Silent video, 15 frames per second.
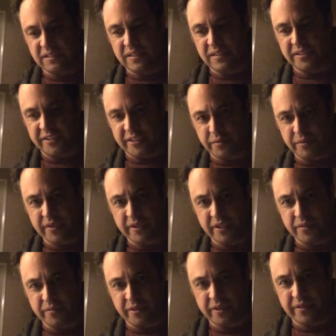
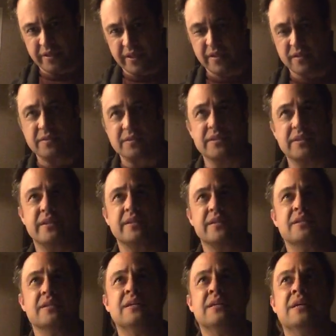dealing with all that.
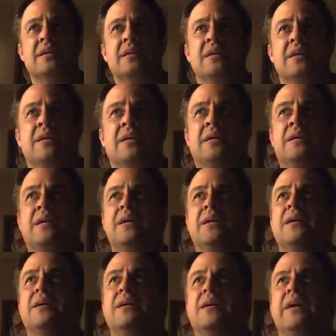And
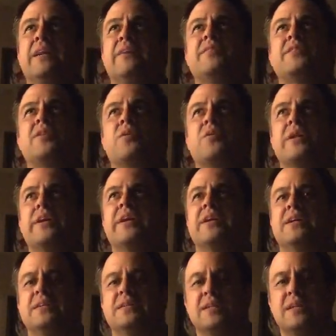I never totally.
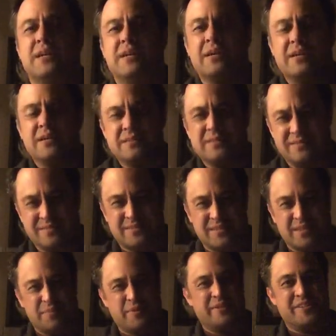
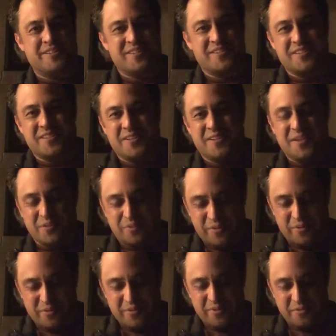I'm not the easiest to get along
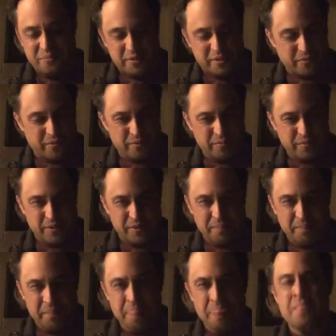with to begin with, but I
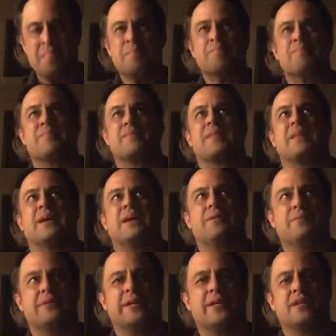didn't
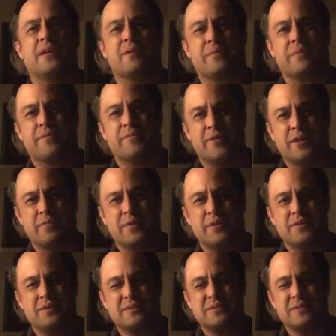really get along with him very
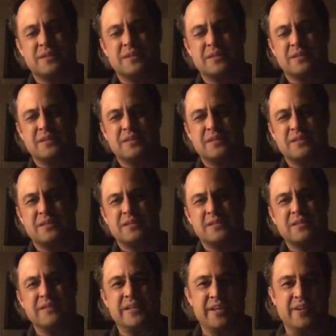well.
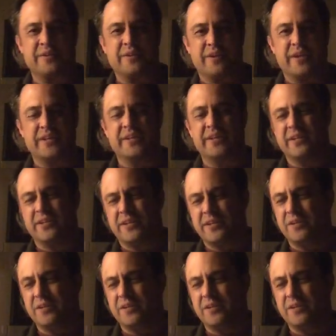Here and there I did,